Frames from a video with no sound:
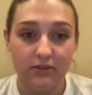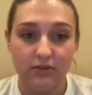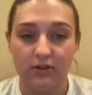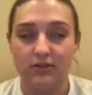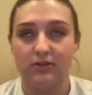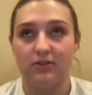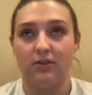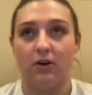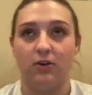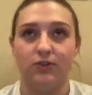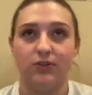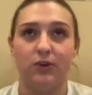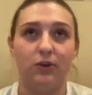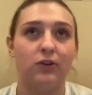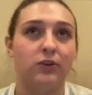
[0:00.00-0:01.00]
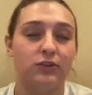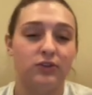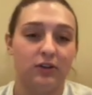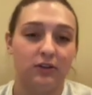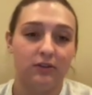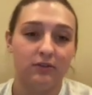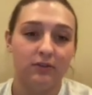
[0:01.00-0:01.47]
This also includes
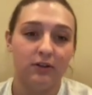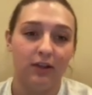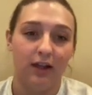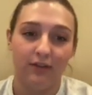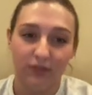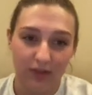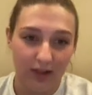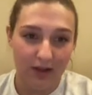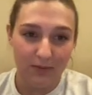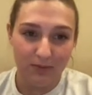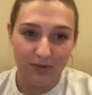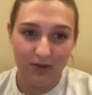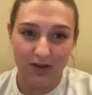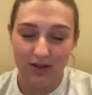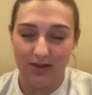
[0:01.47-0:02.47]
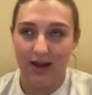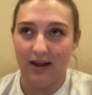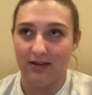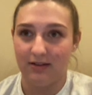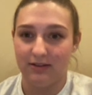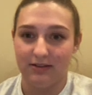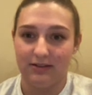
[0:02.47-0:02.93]
cleft lips in
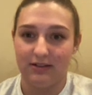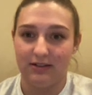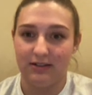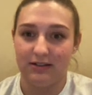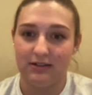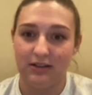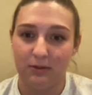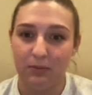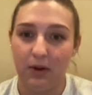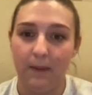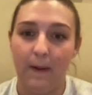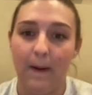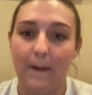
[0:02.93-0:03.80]
that statistic, but